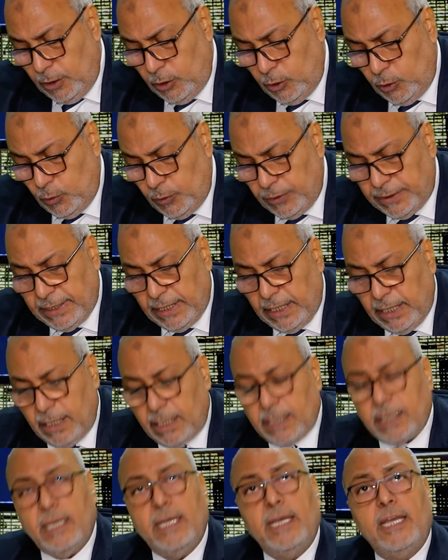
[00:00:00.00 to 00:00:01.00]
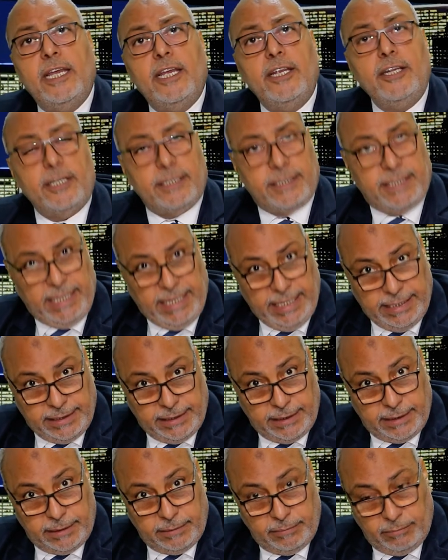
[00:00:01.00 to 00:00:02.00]
using inert
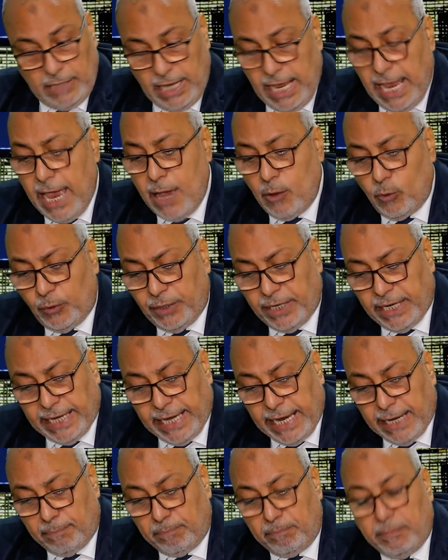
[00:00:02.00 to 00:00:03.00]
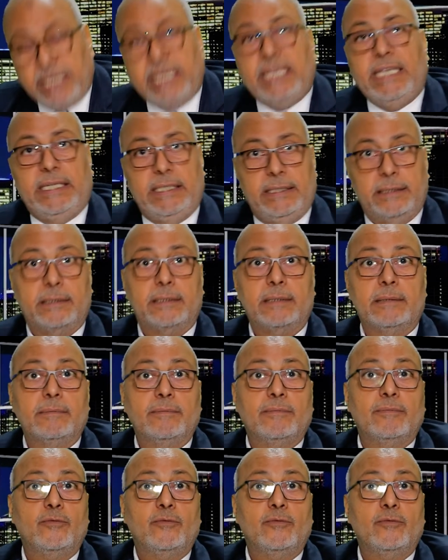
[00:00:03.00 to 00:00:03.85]
gases how we can make it